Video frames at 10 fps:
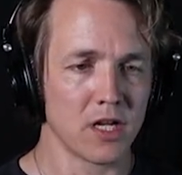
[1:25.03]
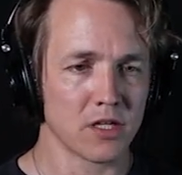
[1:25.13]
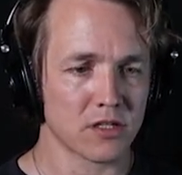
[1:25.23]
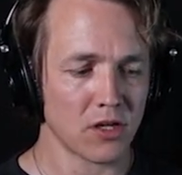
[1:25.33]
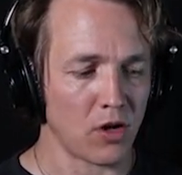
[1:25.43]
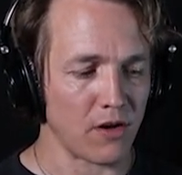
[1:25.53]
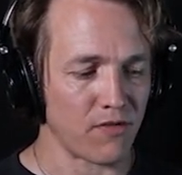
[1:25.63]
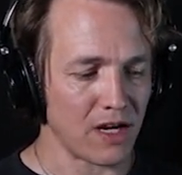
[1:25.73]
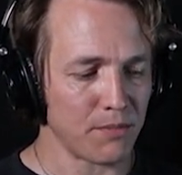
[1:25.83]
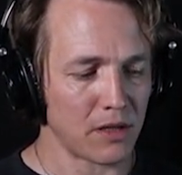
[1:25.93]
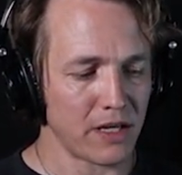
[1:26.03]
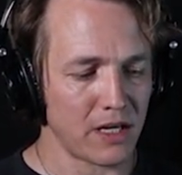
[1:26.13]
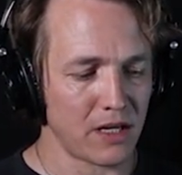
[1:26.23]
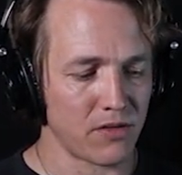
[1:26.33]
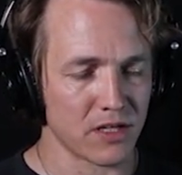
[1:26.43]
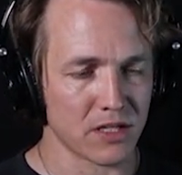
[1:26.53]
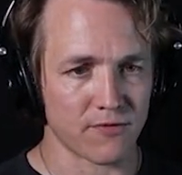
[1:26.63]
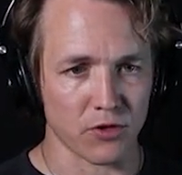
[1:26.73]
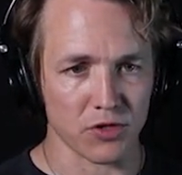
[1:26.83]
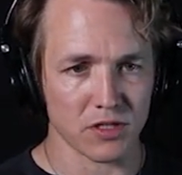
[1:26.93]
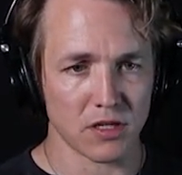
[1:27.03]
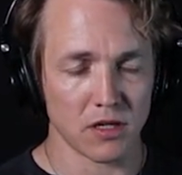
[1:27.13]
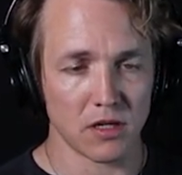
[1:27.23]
So if I play this first